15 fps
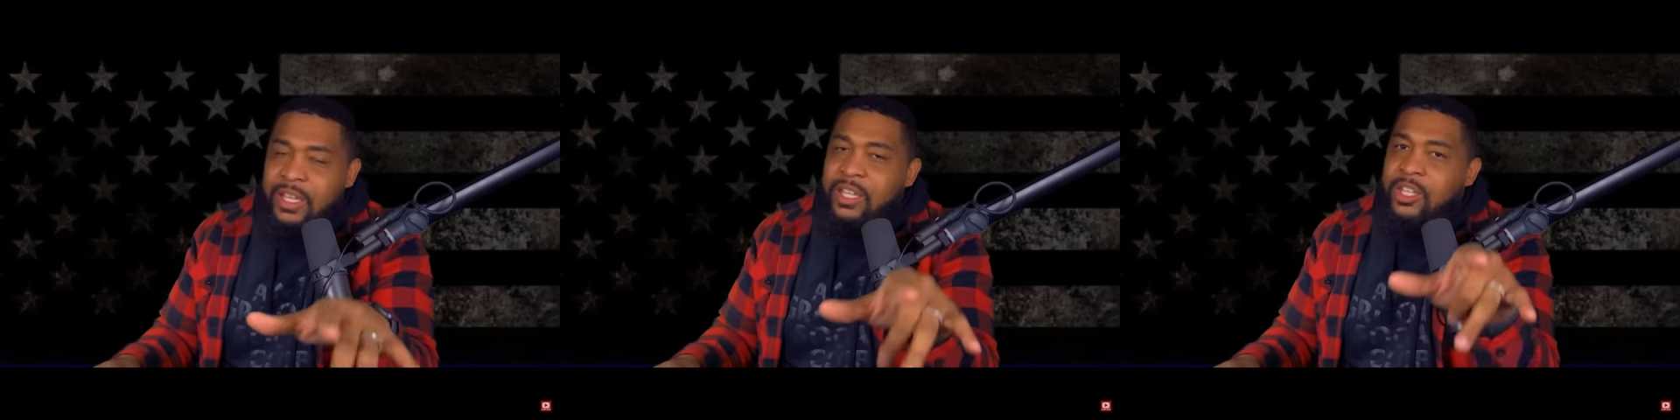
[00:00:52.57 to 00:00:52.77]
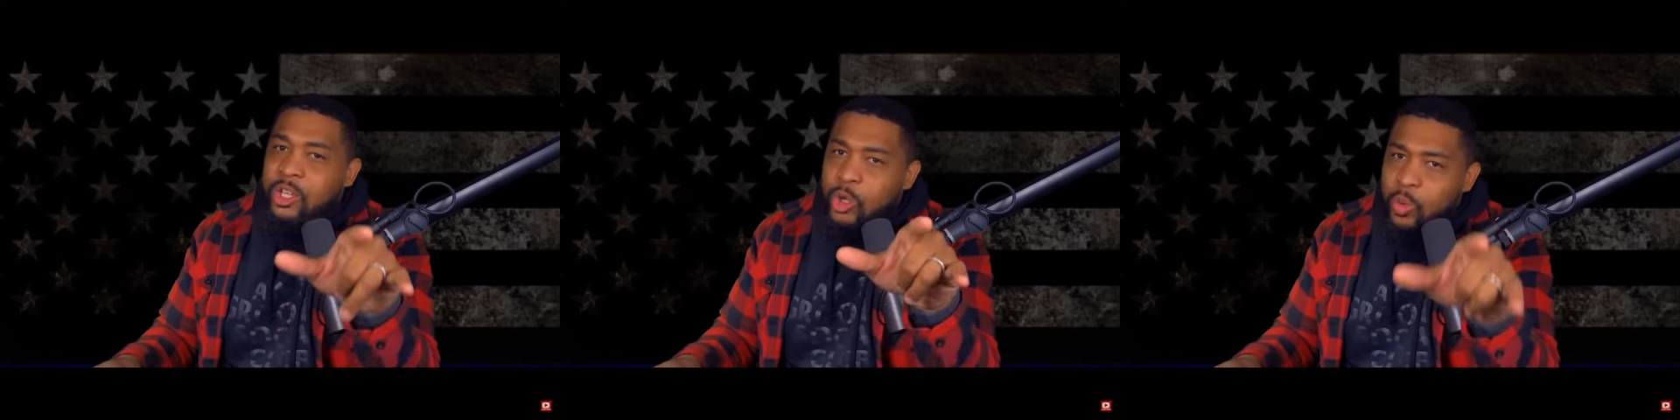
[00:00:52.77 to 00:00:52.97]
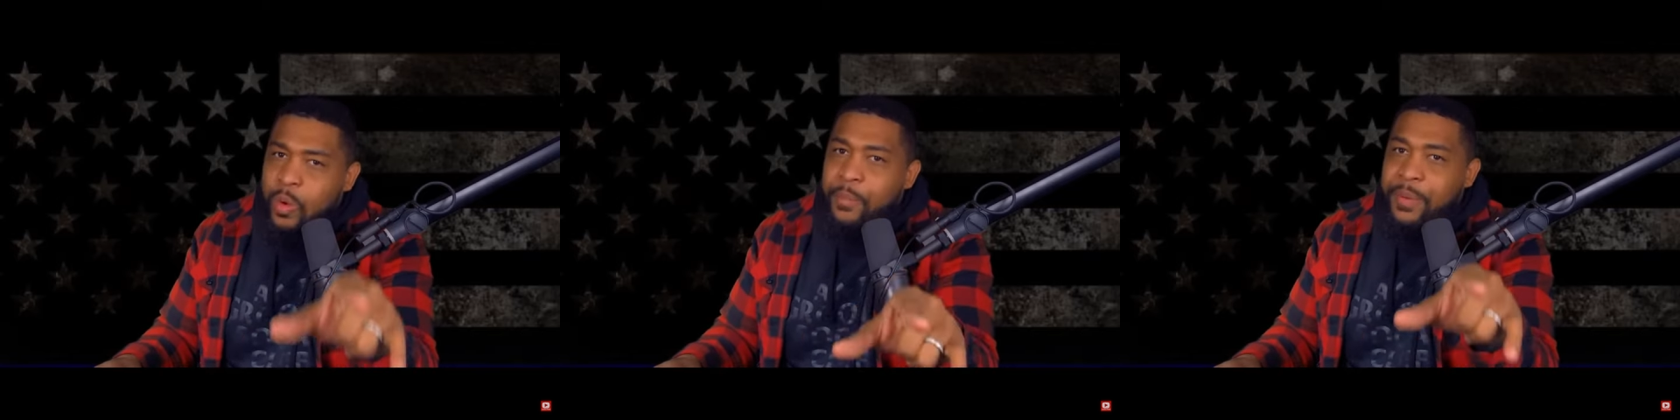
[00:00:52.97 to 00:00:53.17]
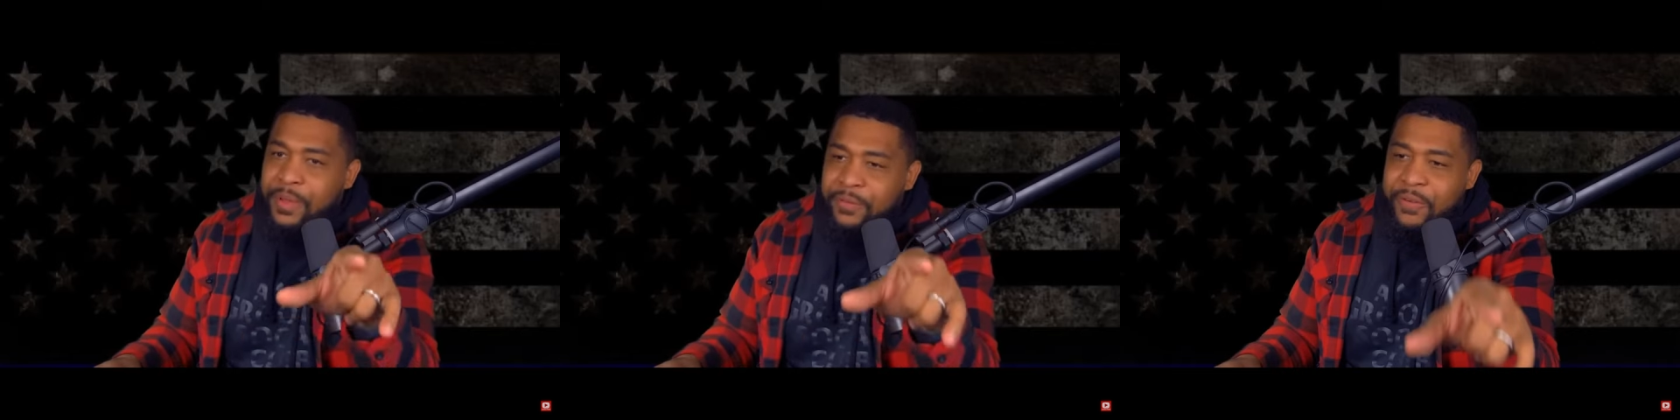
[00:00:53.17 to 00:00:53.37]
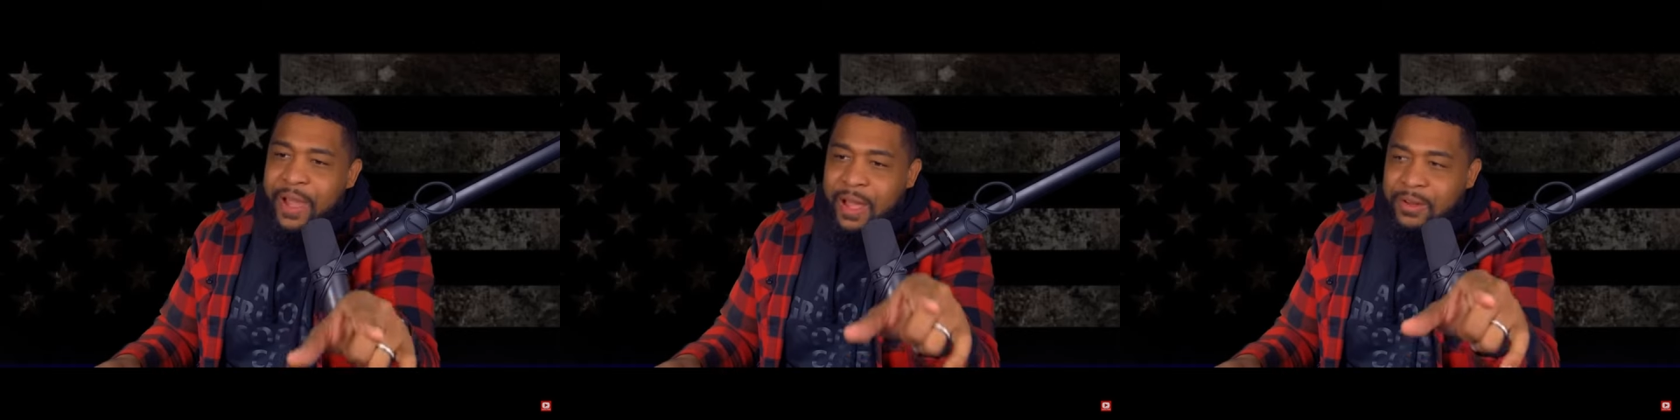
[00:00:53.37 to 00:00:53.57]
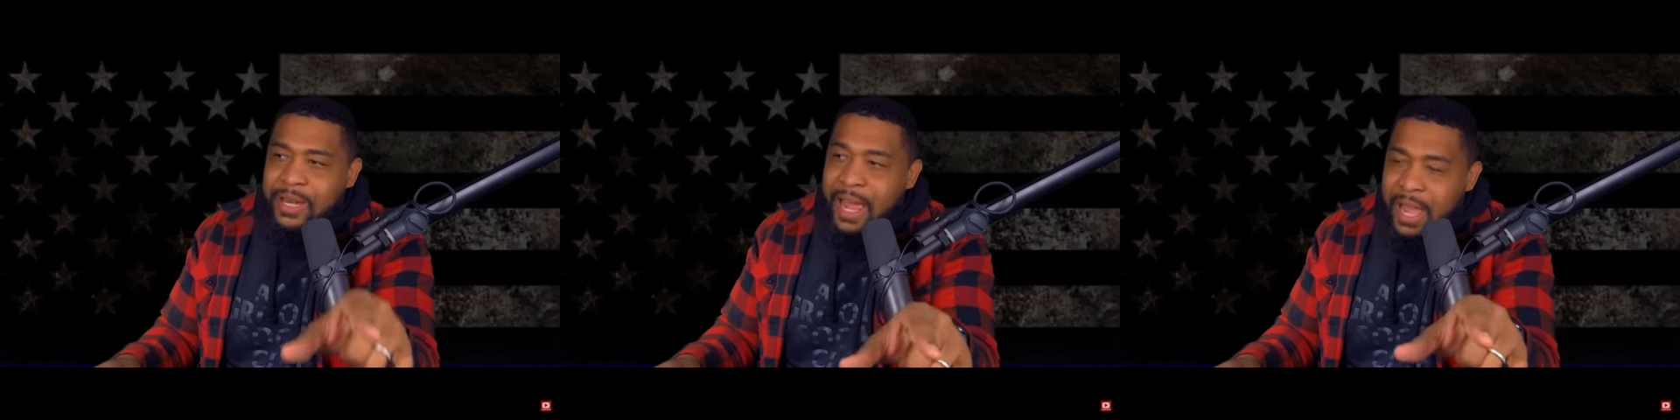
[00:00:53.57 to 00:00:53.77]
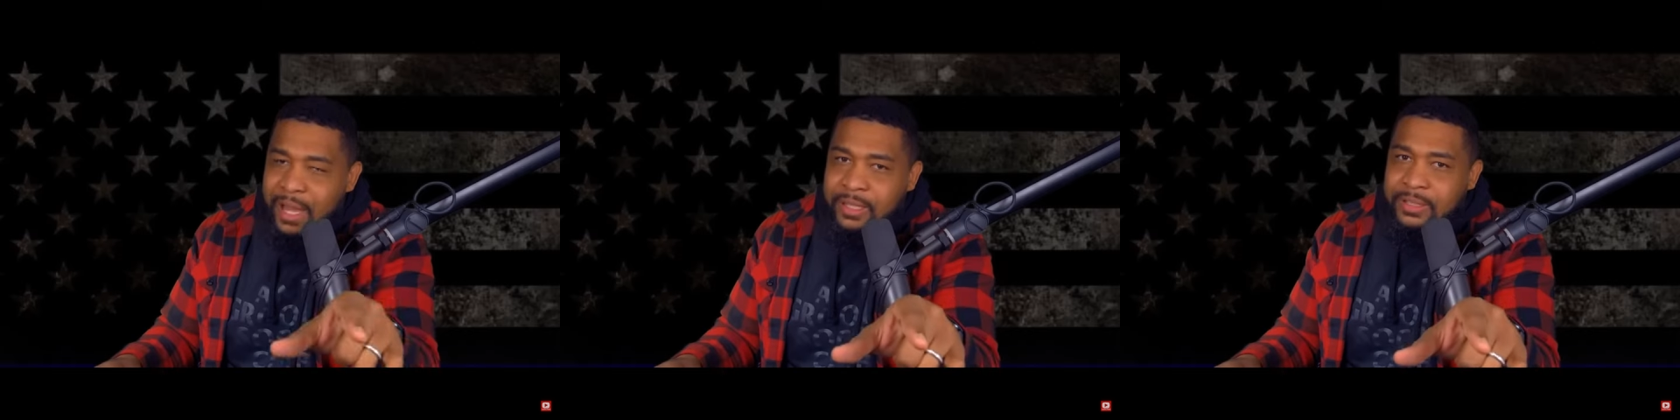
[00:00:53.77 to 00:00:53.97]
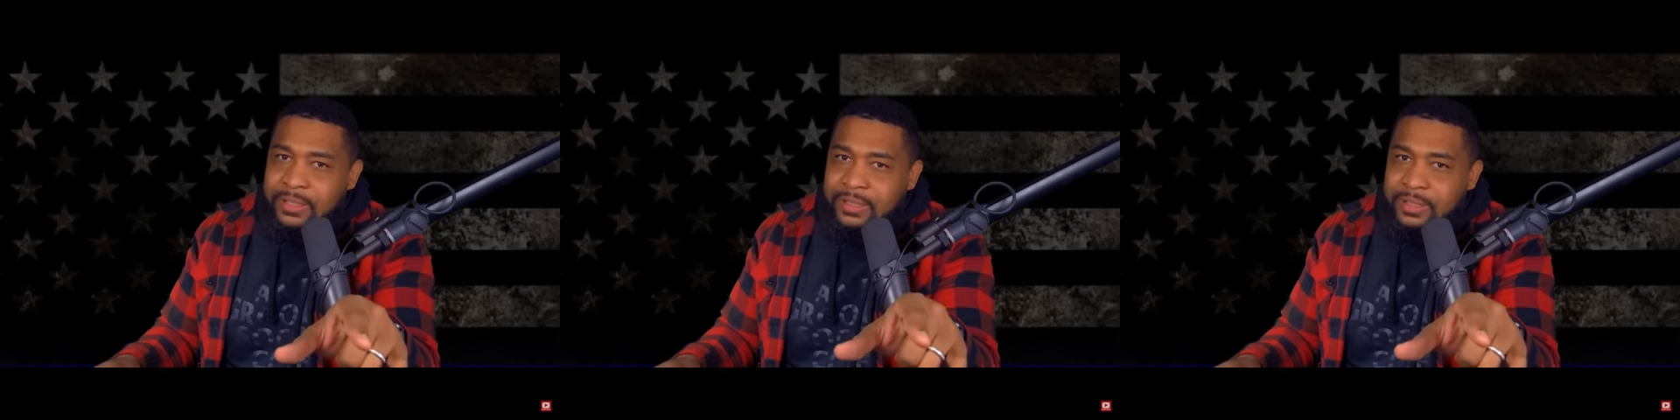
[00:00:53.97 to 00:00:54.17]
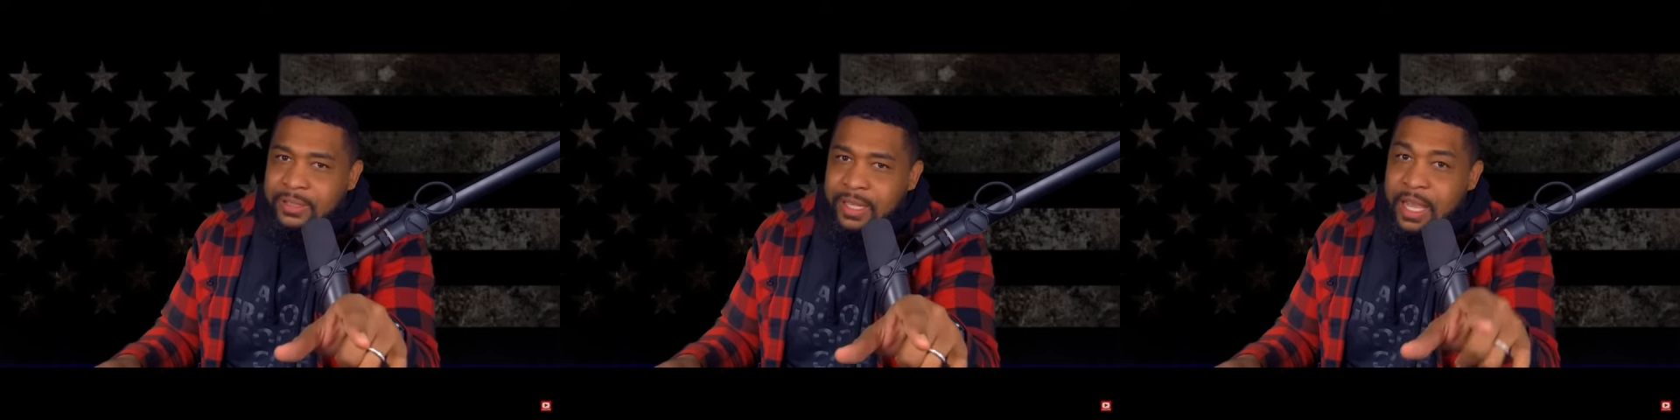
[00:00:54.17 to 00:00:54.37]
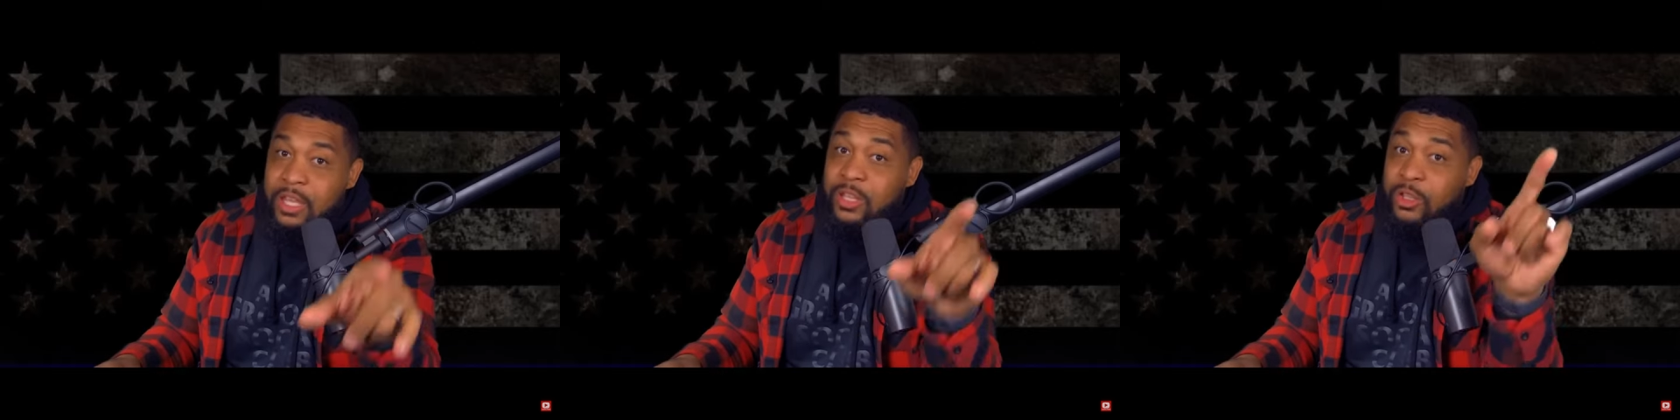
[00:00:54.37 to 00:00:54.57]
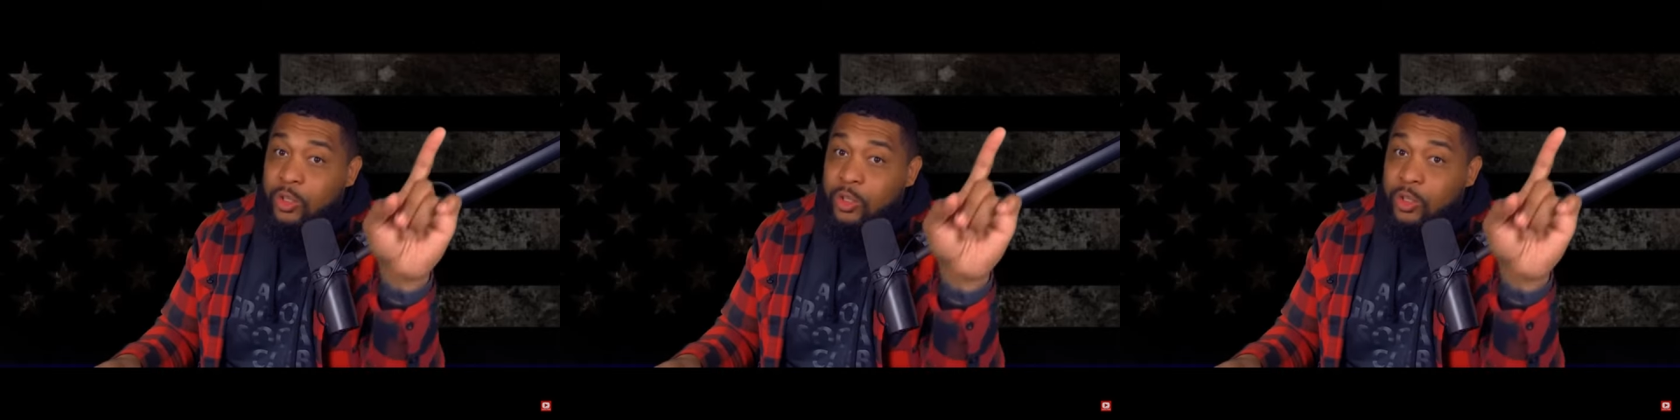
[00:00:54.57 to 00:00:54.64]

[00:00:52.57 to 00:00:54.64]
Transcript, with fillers: You will be found out either